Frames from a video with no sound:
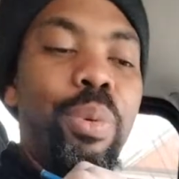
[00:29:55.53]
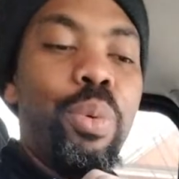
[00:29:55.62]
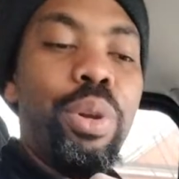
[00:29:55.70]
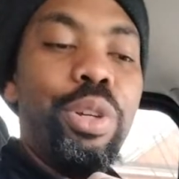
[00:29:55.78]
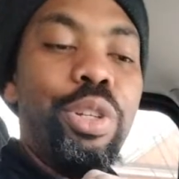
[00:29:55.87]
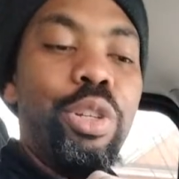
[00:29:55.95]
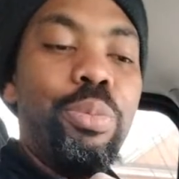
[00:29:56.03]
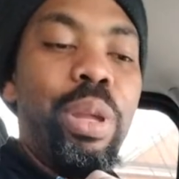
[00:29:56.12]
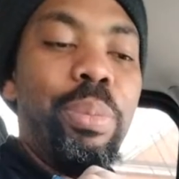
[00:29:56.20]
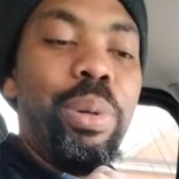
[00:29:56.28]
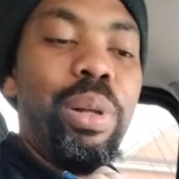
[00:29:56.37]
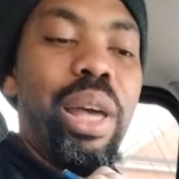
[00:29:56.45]
one or two
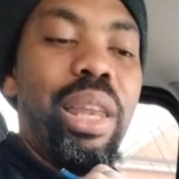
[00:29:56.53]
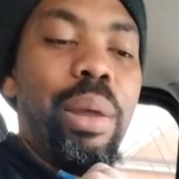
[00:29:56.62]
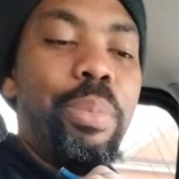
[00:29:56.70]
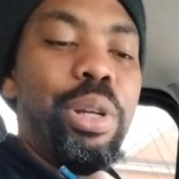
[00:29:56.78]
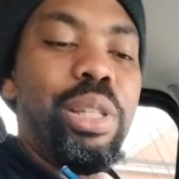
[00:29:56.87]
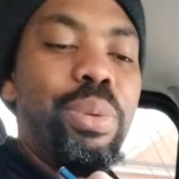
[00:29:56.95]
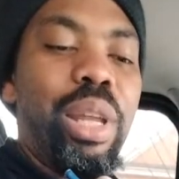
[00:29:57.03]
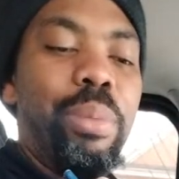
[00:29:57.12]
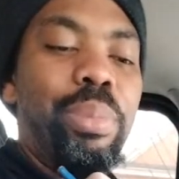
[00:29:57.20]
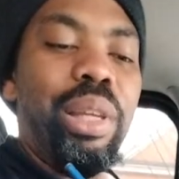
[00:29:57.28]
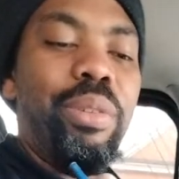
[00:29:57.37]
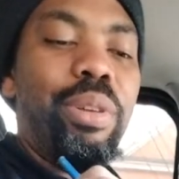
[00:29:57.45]
people, and that person would end
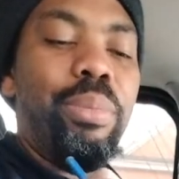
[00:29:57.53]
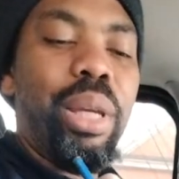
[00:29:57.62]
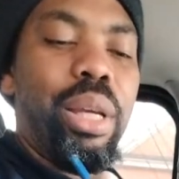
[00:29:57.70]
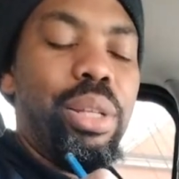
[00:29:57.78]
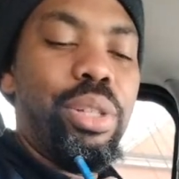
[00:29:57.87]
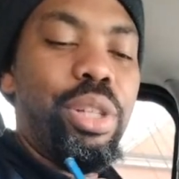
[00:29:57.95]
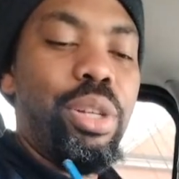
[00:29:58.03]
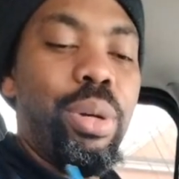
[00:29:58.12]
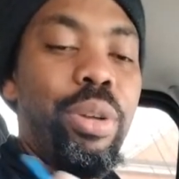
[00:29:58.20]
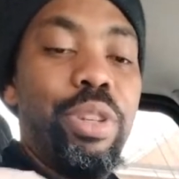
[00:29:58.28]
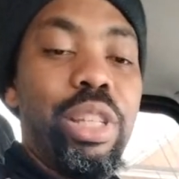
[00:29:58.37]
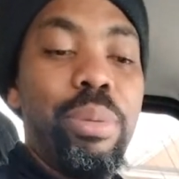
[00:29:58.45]
up leaving because, you know
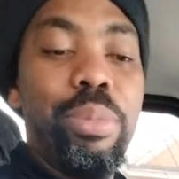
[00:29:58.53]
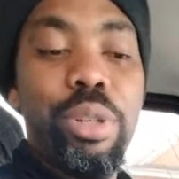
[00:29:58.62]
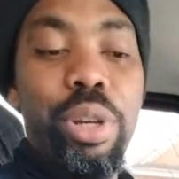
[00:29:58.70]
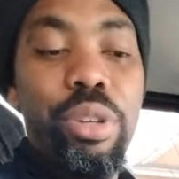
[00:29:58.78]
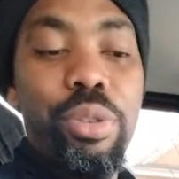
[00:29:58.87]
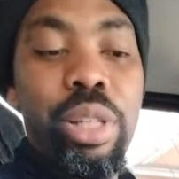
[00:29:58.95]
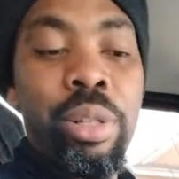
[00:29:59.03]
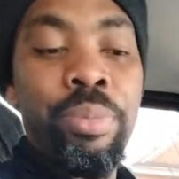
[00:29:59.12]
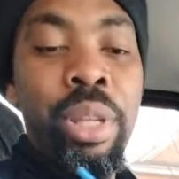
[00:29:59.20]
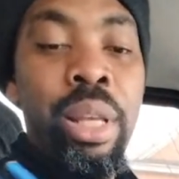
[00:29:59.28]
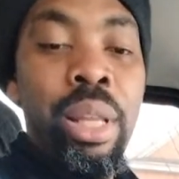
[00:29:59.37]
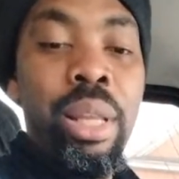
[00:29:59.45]
what, for some strange reason,
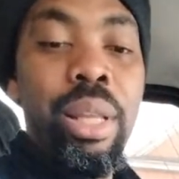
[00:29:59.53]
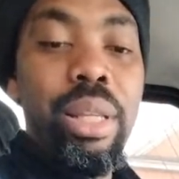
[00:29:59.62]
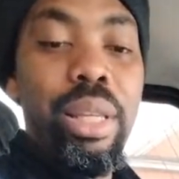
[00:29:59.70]
you